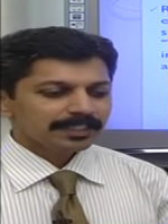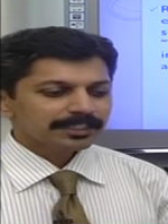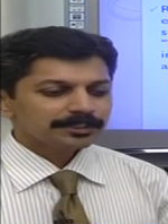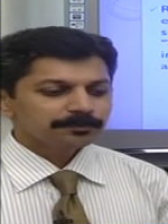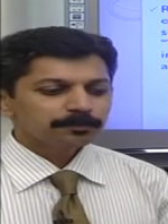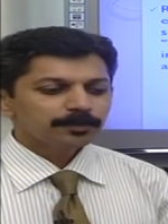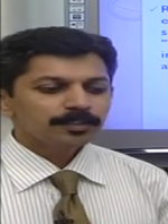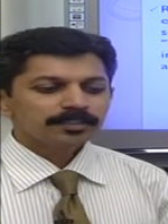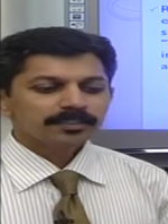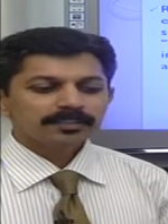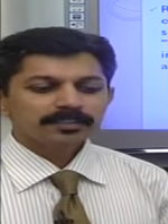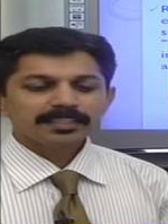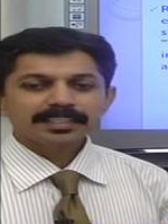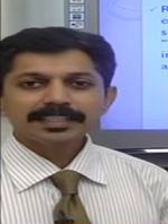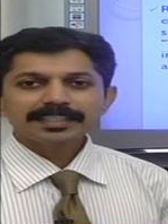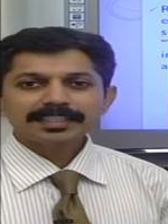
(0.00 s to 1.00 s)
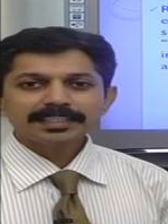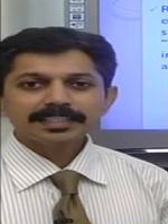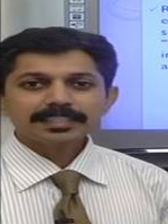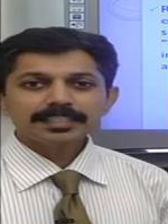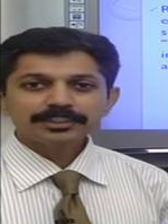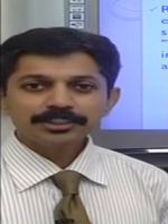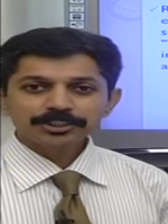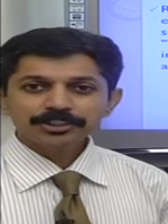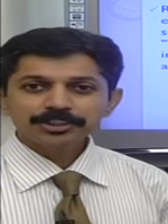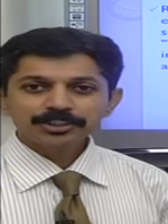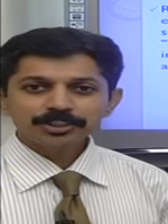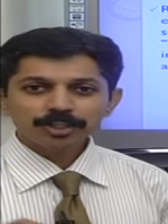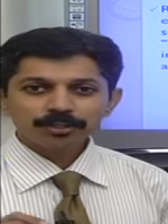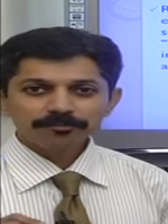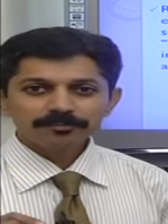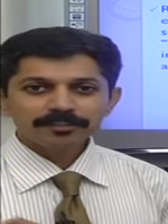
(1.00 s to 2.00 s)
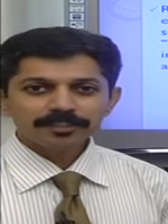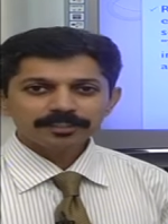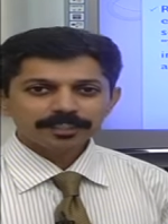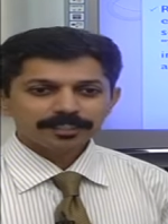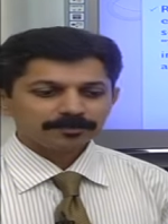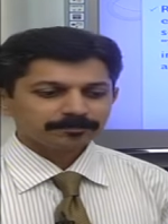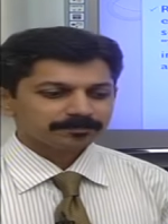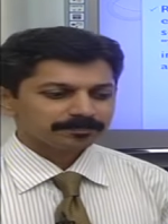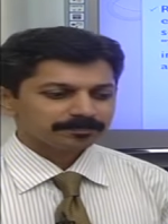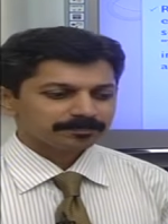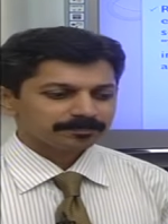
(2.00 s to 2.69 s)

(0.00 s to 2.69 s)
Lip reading: His book, The Conditions of Learning,